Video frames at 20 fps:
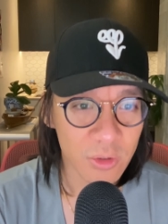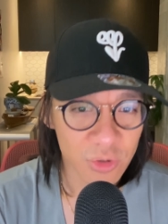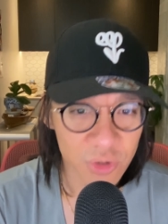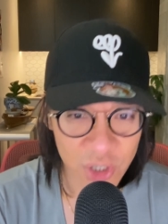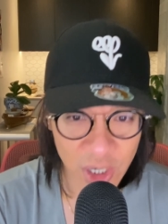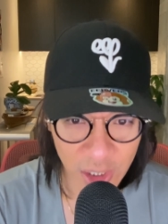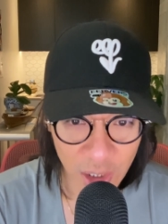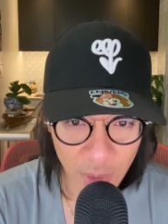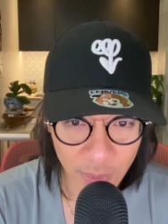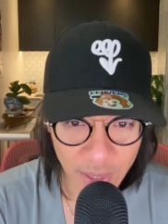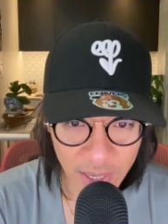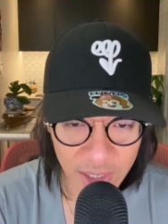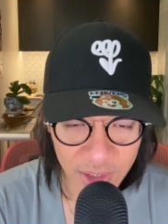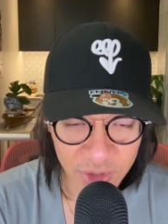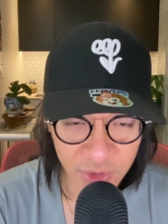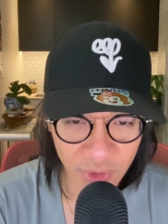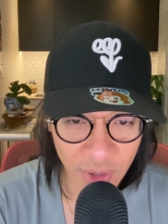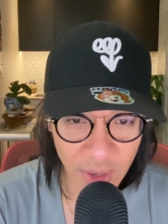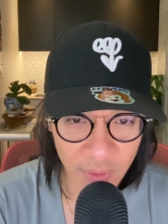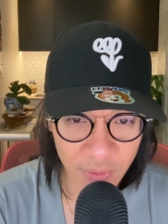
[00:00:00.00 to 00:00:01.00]
check out my
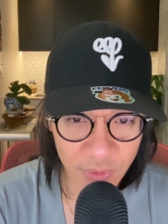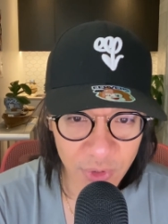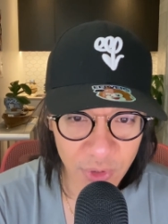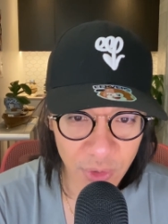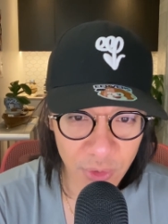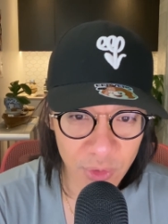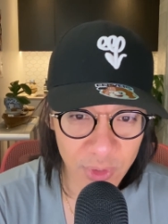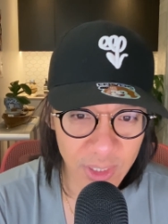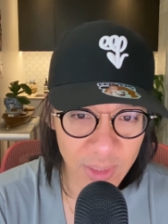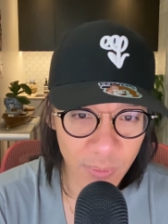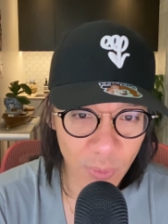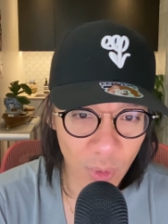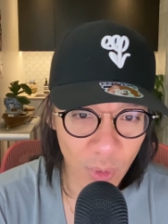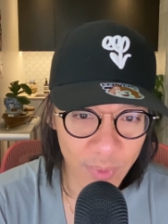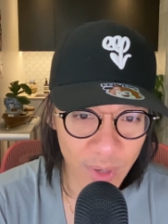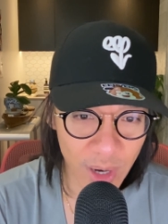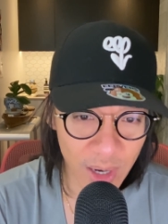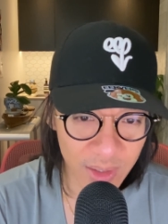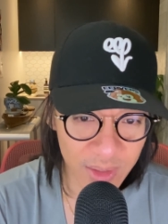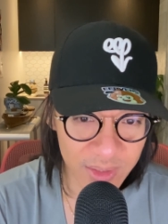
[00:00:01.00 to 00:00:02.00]
Instagram too. You get more
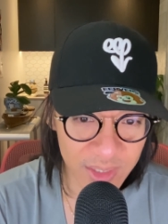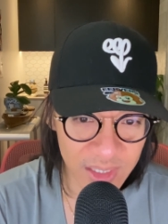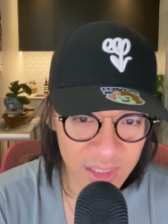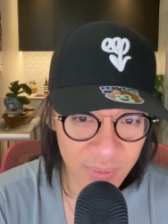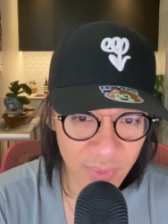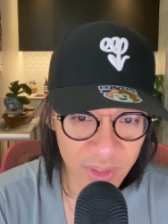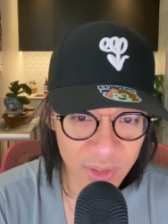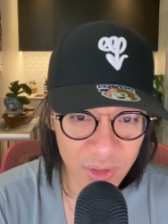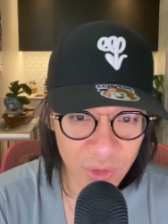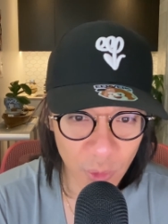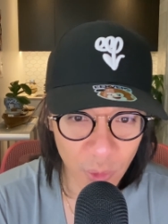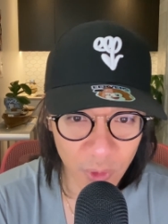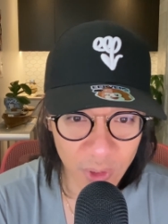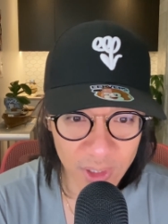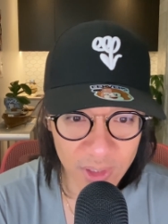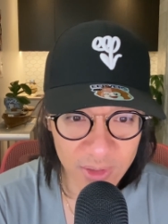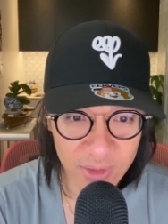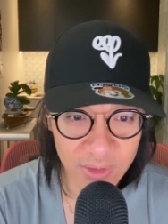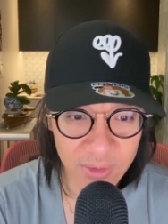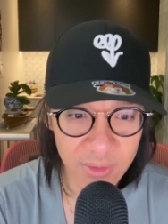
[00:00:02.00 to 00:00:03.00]
behind the scenes of my
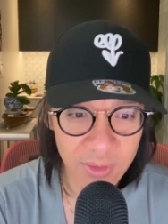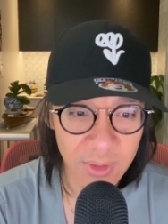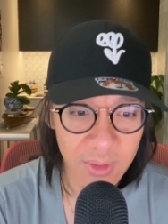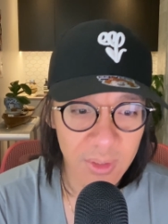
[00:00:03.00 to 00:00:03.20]
stories.